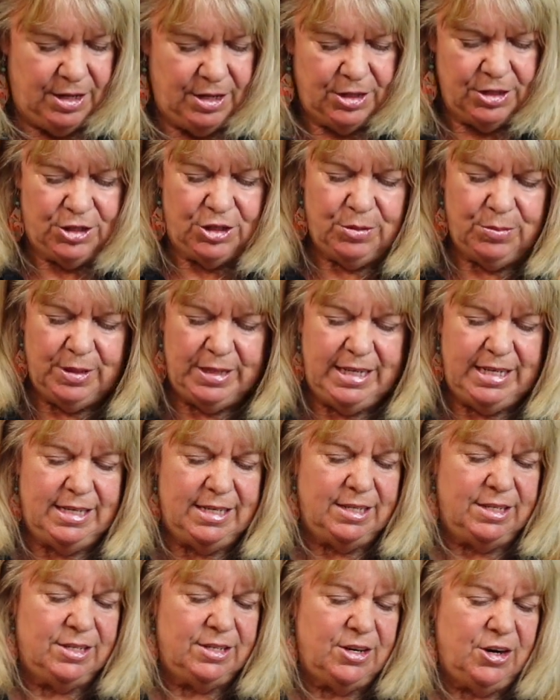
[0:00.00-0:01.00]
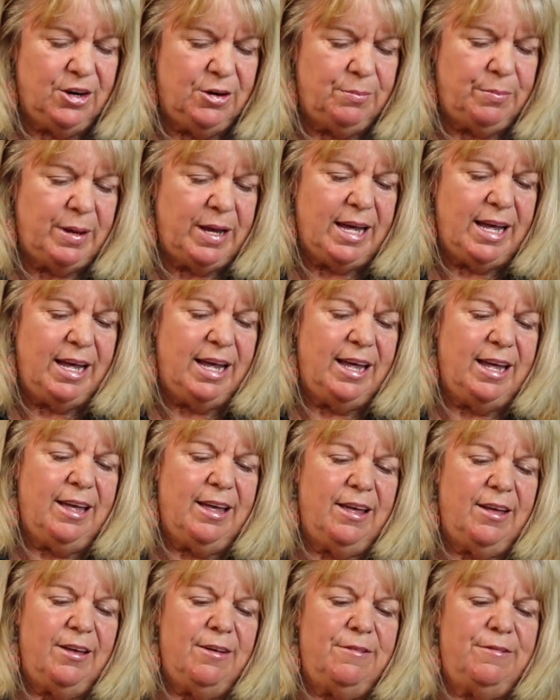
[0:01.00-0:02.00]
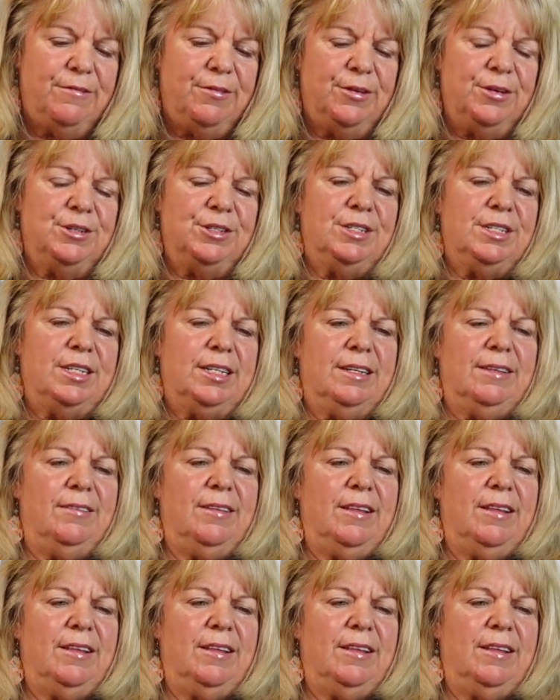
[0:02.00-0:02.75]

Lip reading: So we'll need to start by first